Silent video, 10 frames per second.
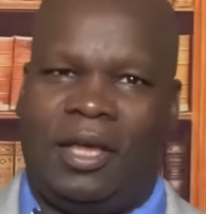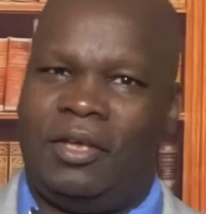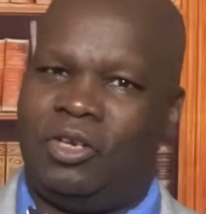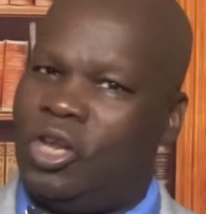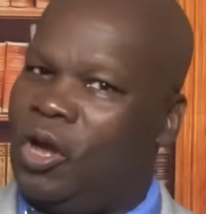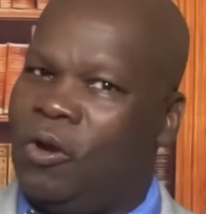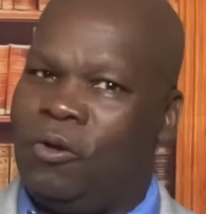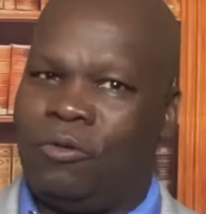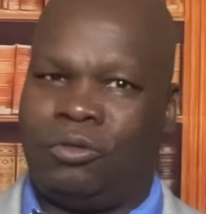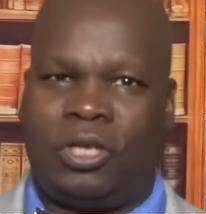
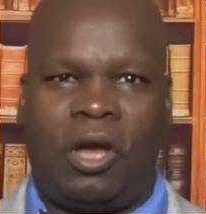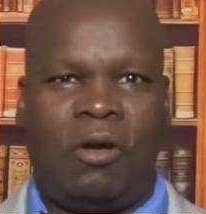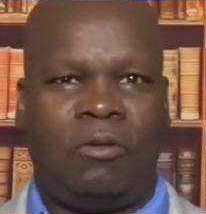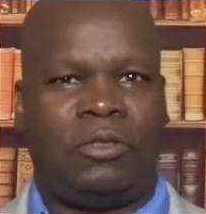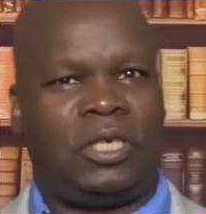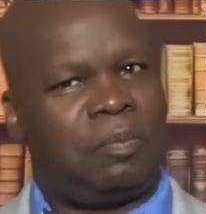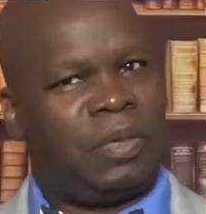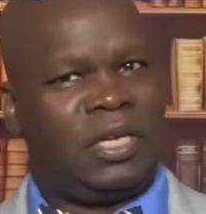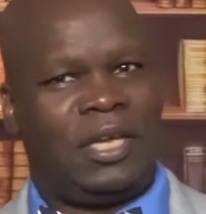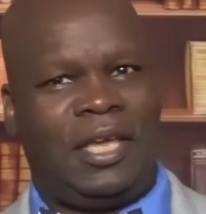No toe
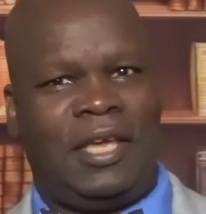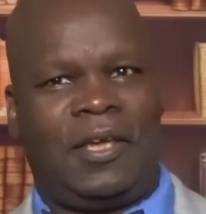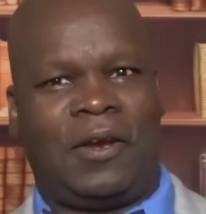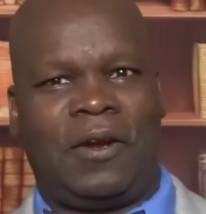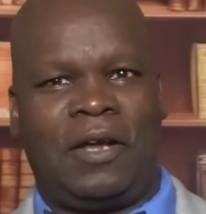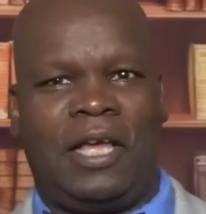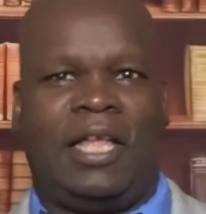dipping here.